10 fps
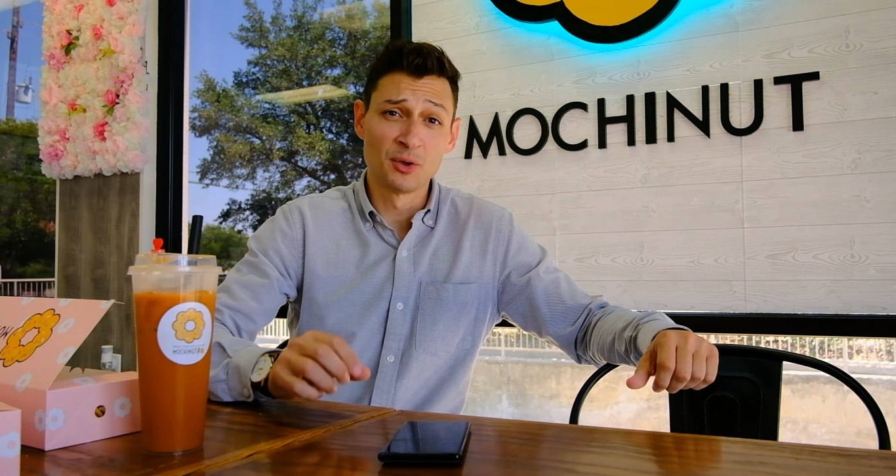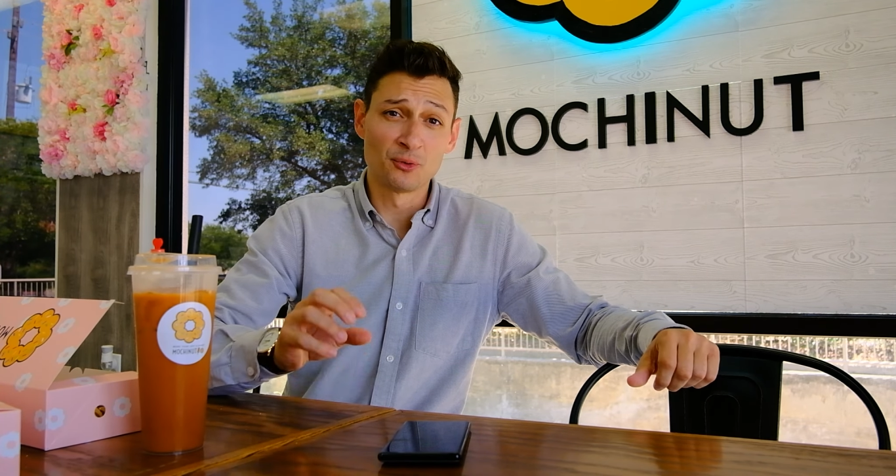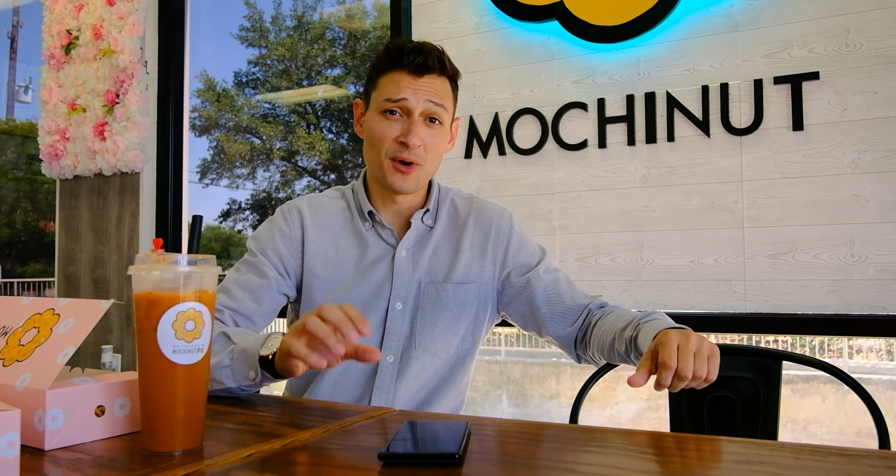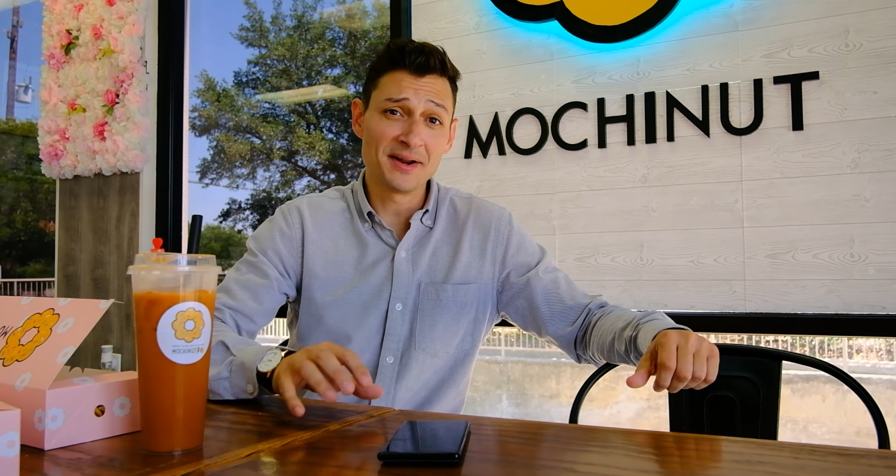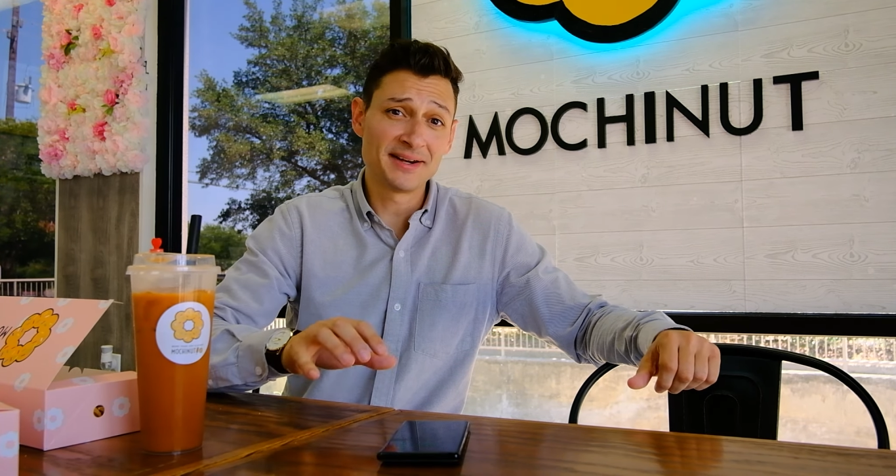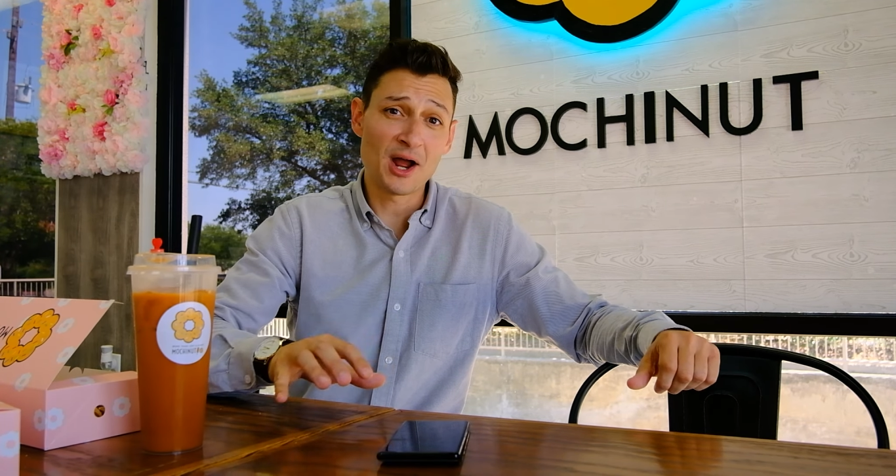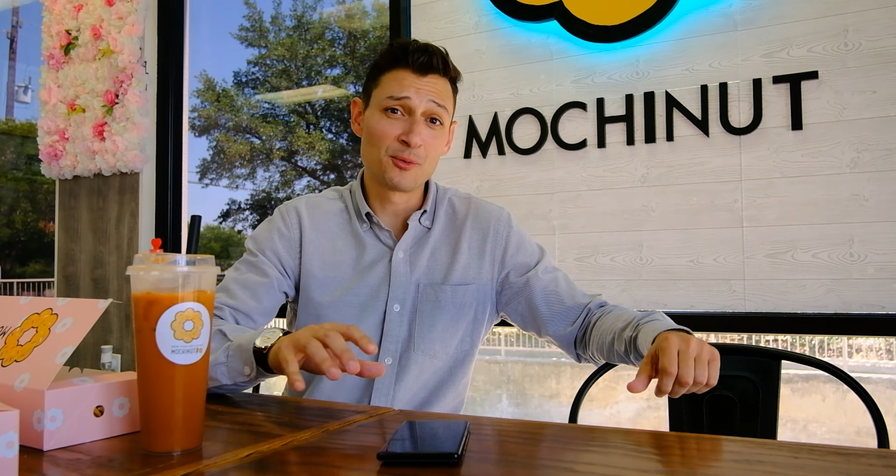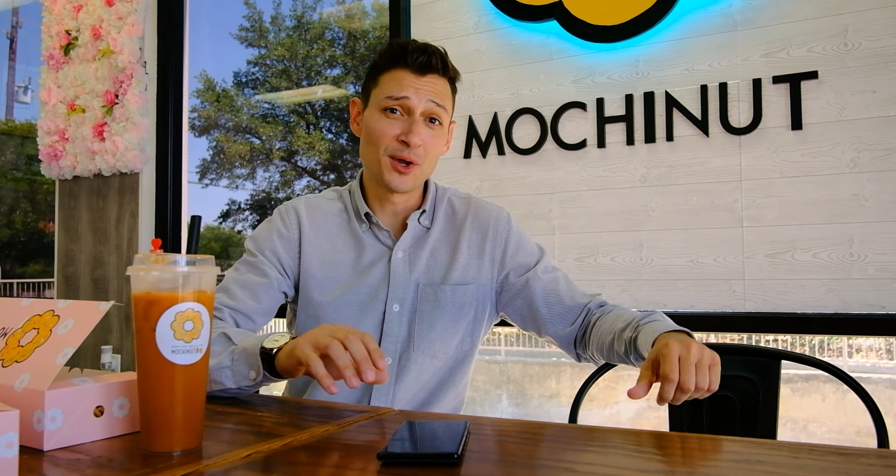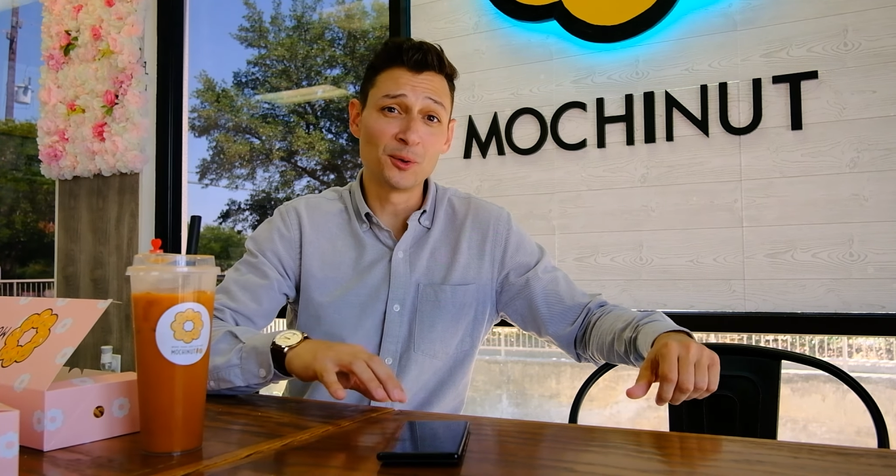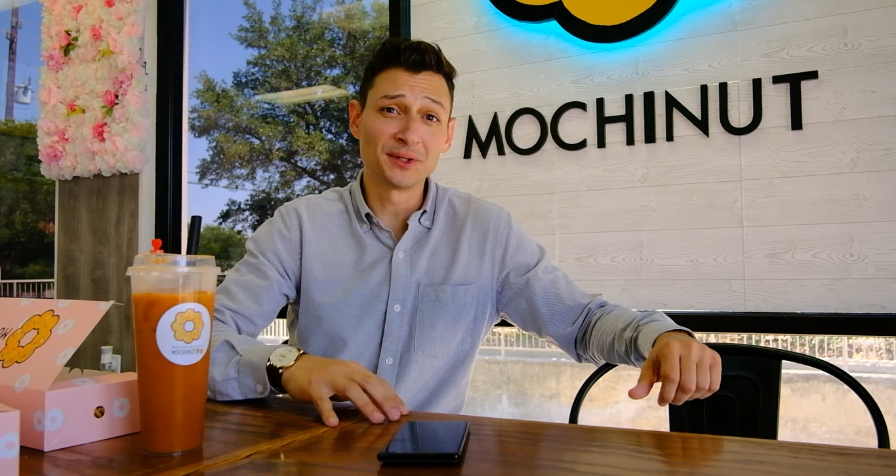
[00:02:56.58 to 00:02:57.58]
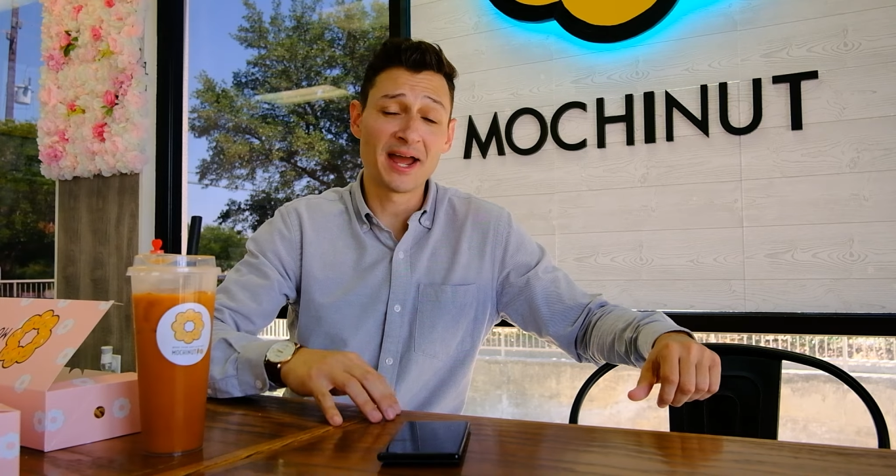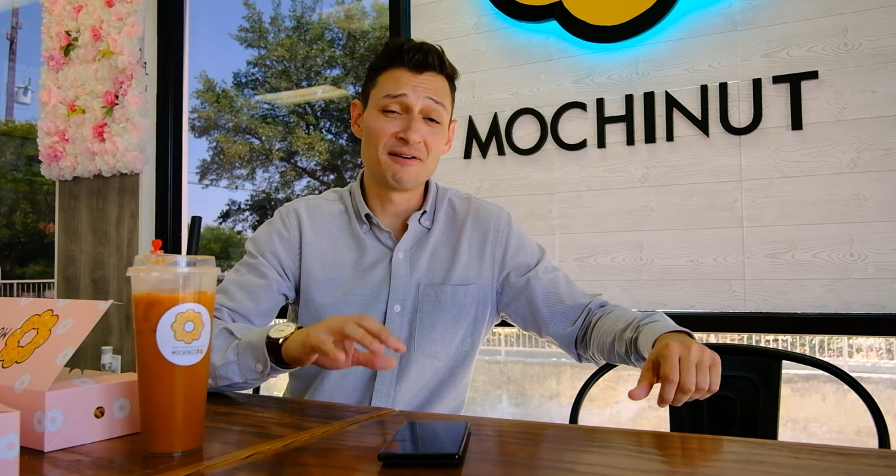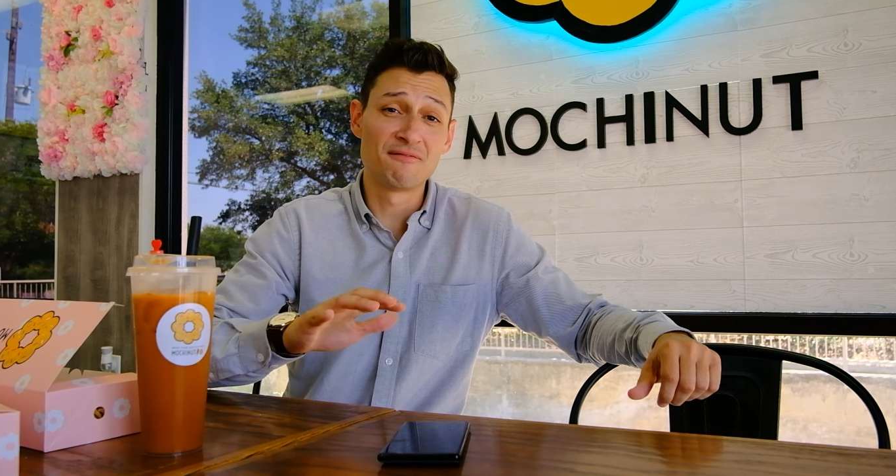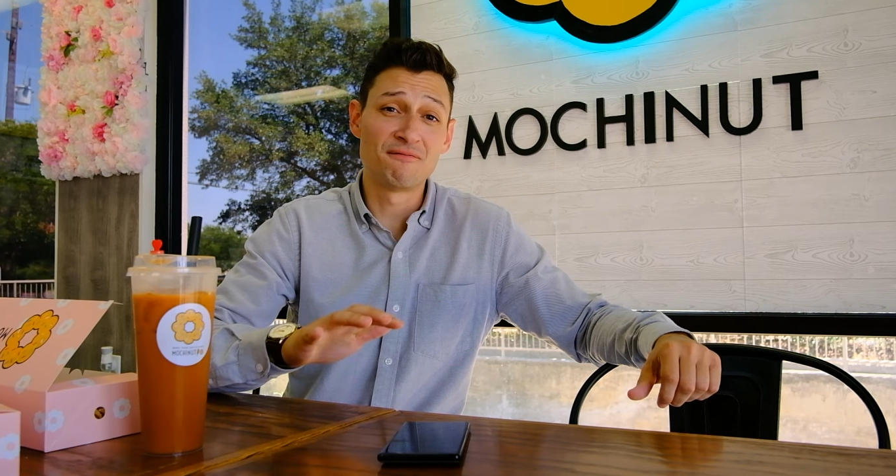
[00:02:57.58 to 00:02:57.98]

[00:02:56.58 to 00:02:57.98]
Right now, we only have